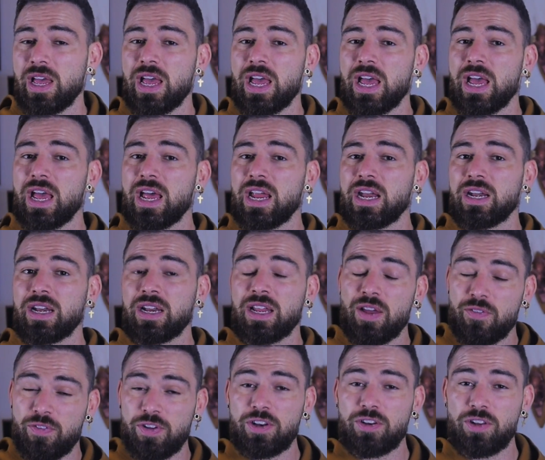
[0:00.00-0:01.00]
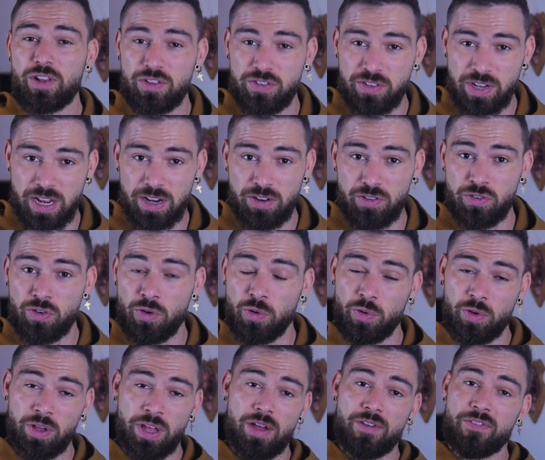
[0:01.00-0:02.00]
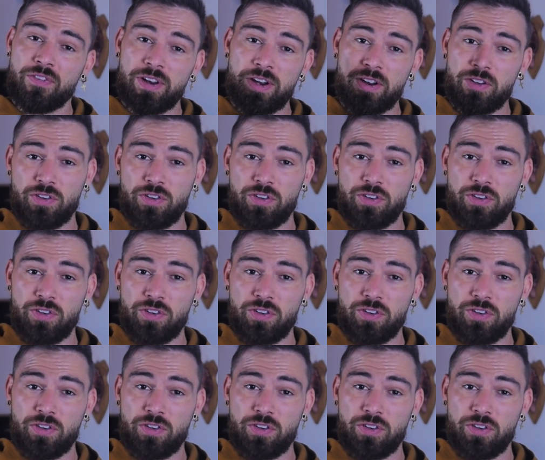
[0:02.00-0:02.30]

and caffeine does that, so caffeine